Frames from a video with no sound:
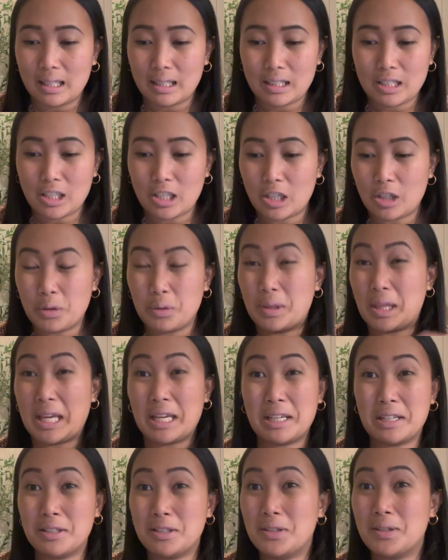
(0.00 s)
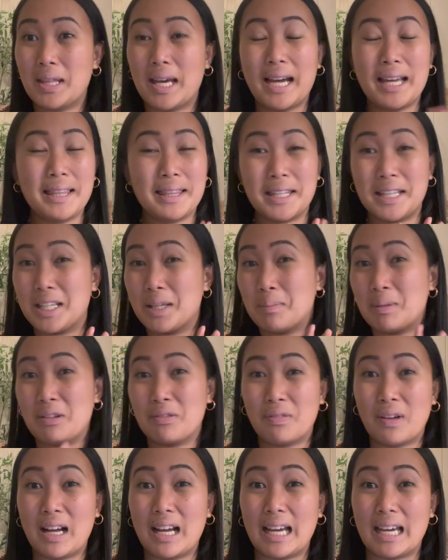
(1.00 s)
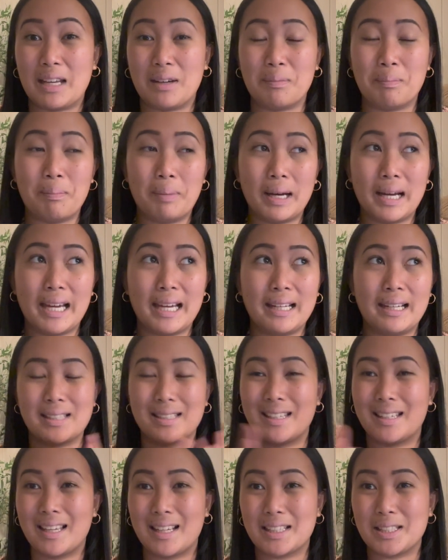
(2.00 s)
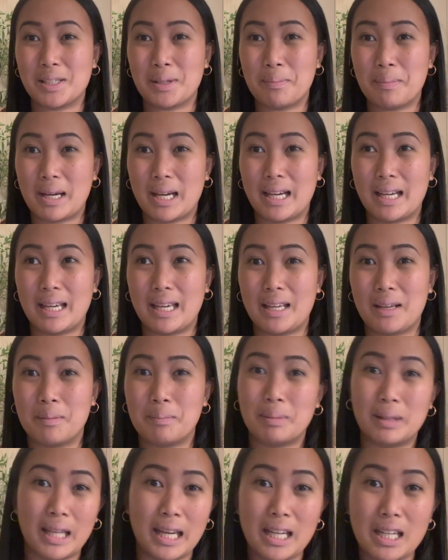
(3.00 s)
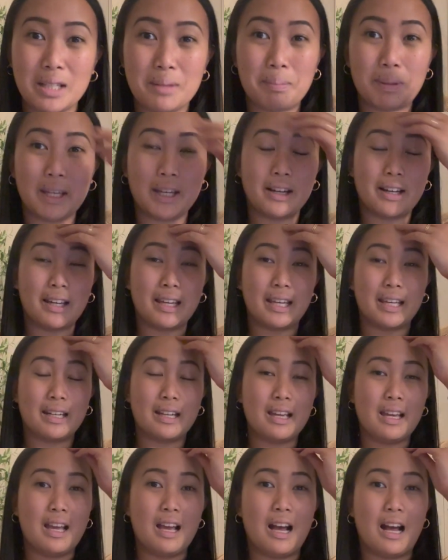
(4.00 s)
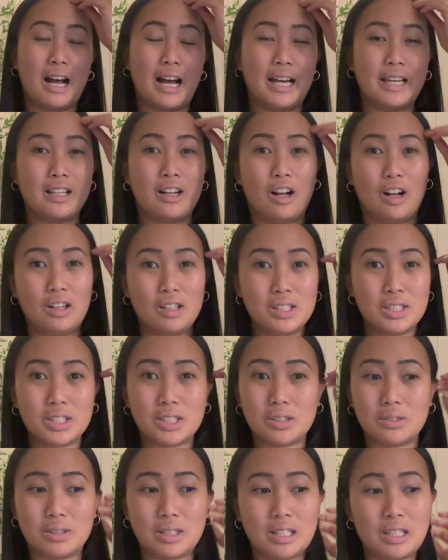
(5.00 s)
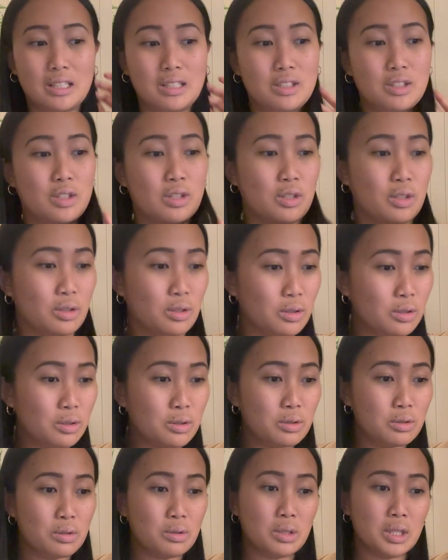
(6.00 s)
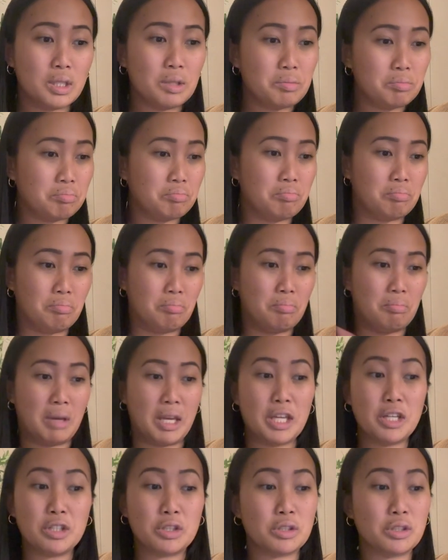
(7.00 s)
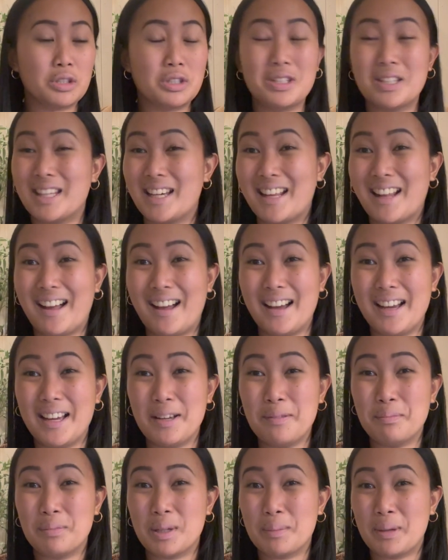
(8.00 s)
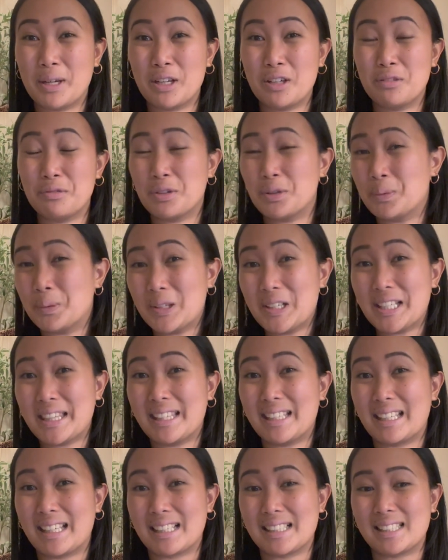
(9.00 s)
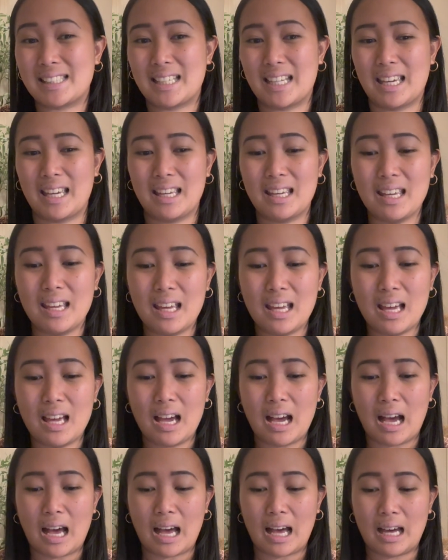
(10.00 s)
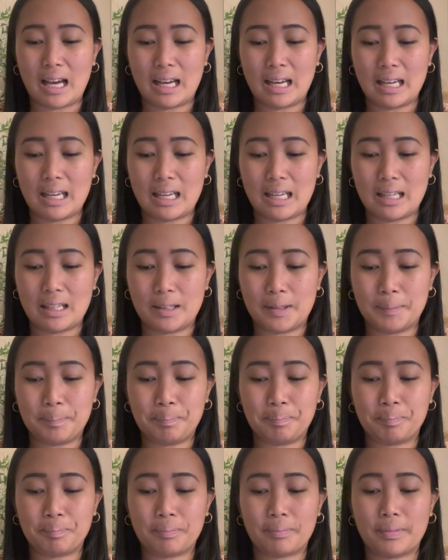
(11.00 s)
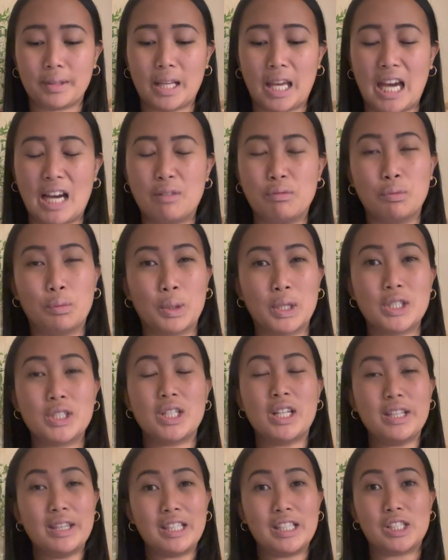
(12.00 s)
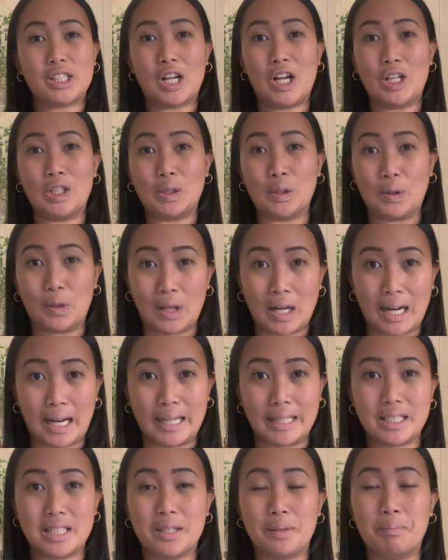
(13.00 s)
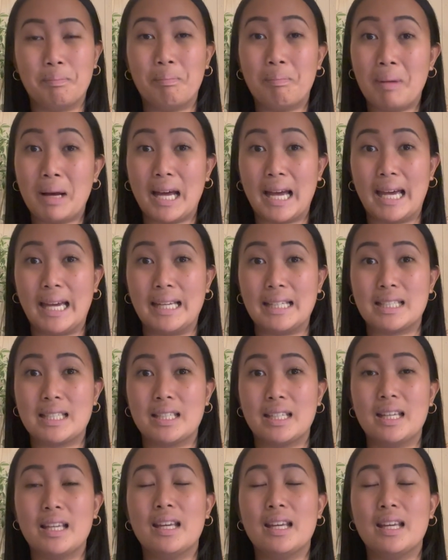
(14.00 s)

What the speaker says: you know, they can do that and they could be fine. But as I get to my planning period, I also need to make sure that I'm prepared for work the next day. I have worked on this a lot, but